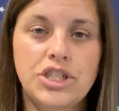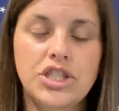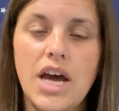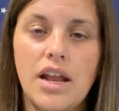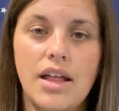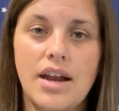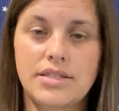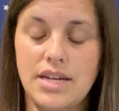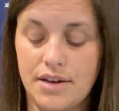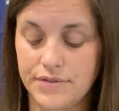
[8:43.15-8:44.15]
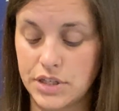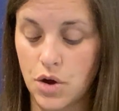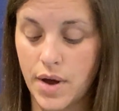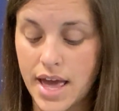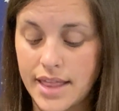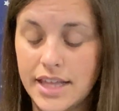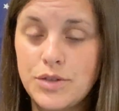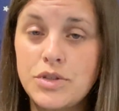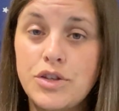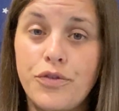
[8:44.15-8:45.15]
She's got a lot of stuff. So this
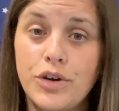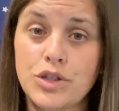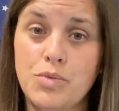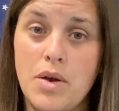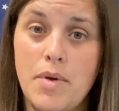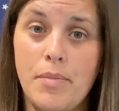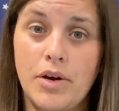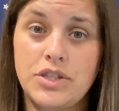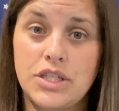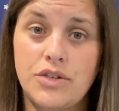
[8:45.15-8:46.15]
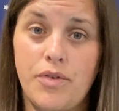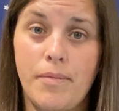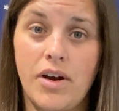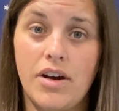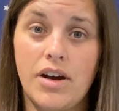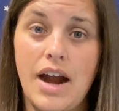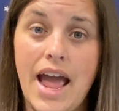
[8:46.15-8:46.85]
was the first one we purchased from her,